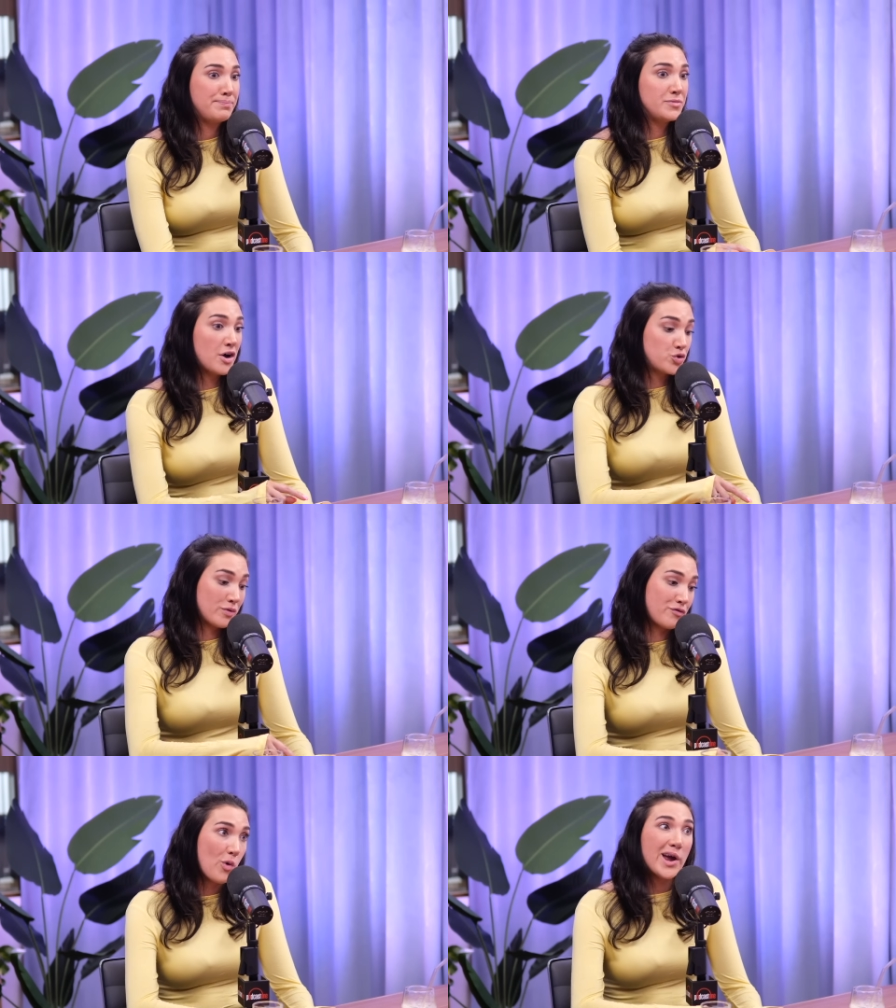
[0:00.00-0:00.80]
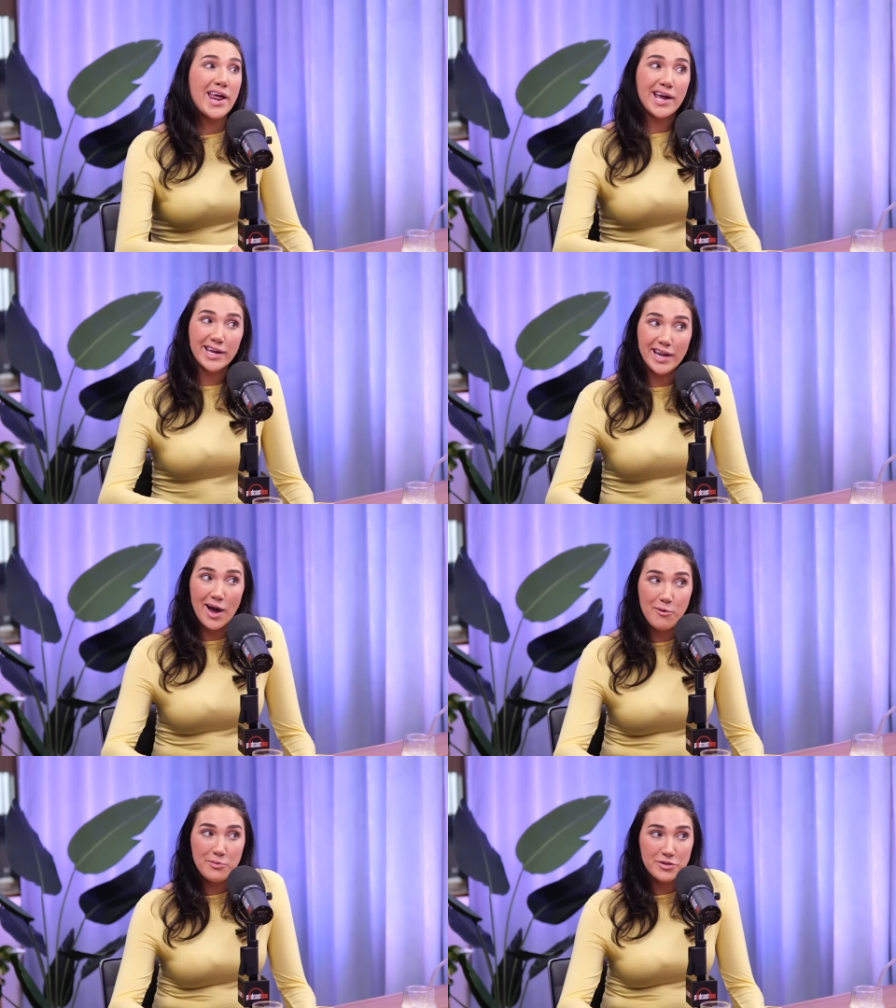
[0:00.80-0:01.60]
to avoid hanging
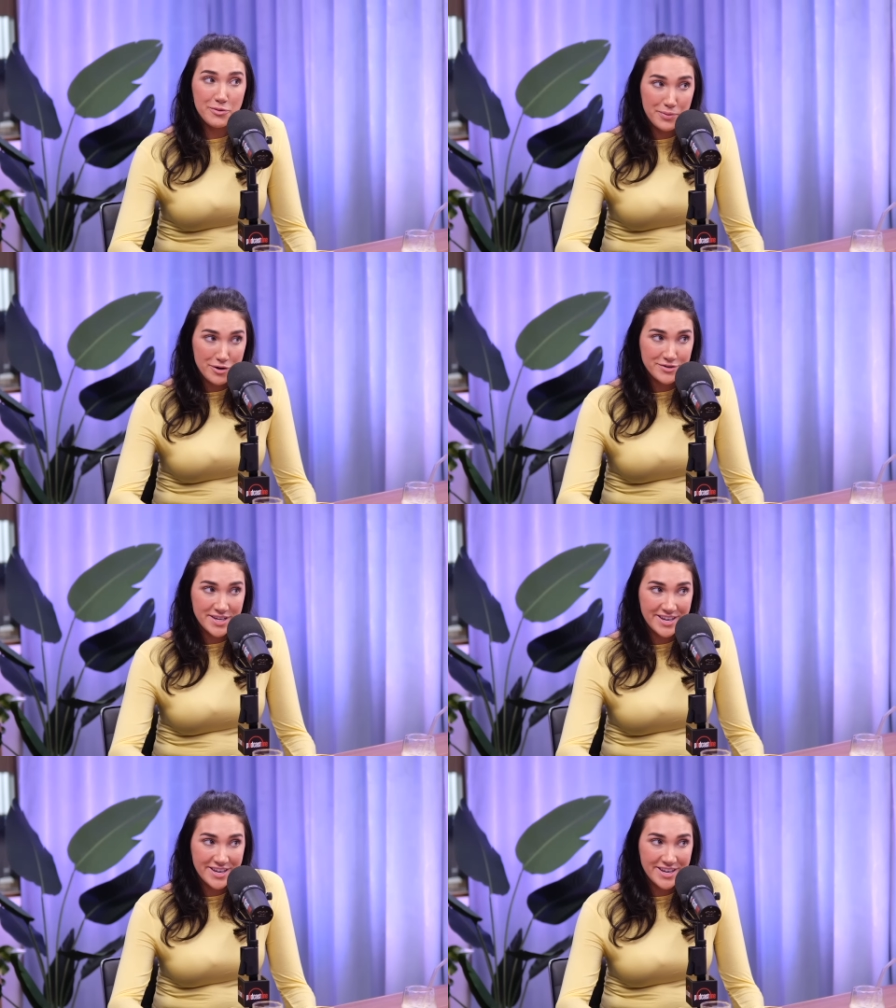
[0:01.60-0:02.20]
out with your person,